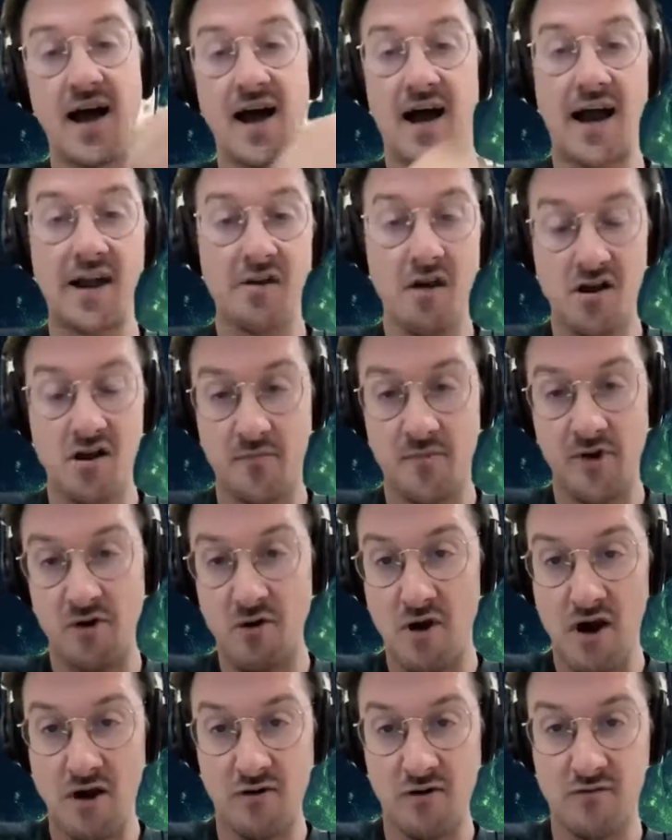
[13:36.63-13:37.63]
I talk about
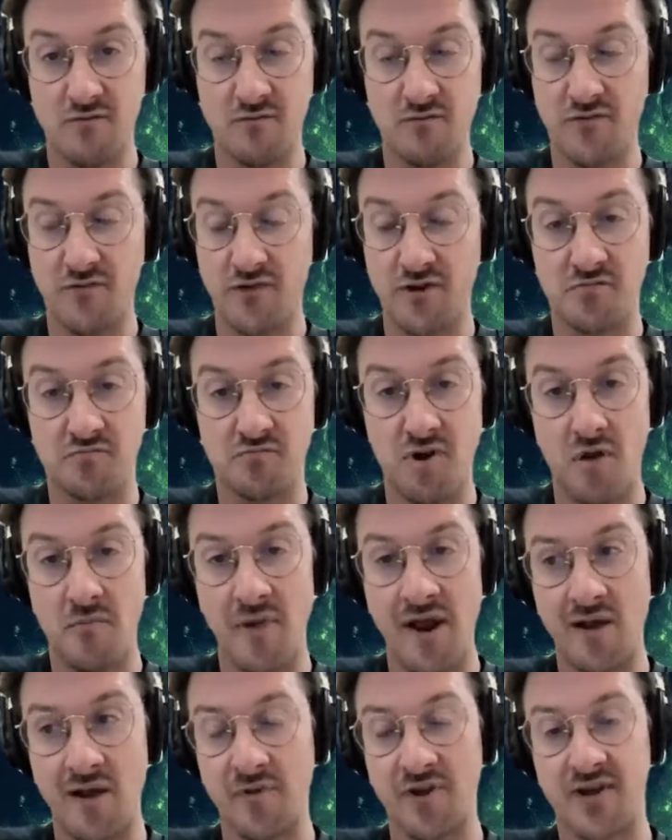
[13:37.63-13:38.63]
how they're
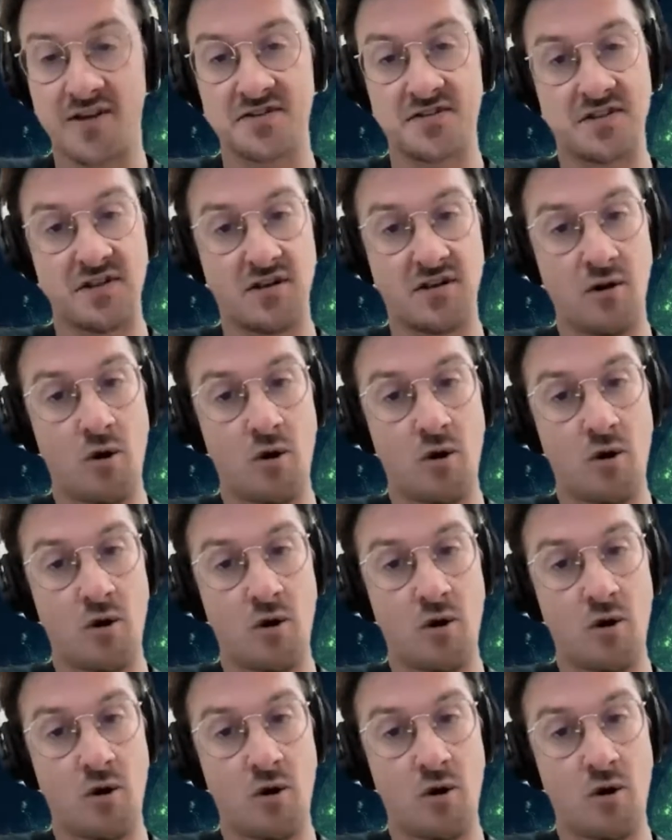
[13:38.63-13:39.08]
problematic because they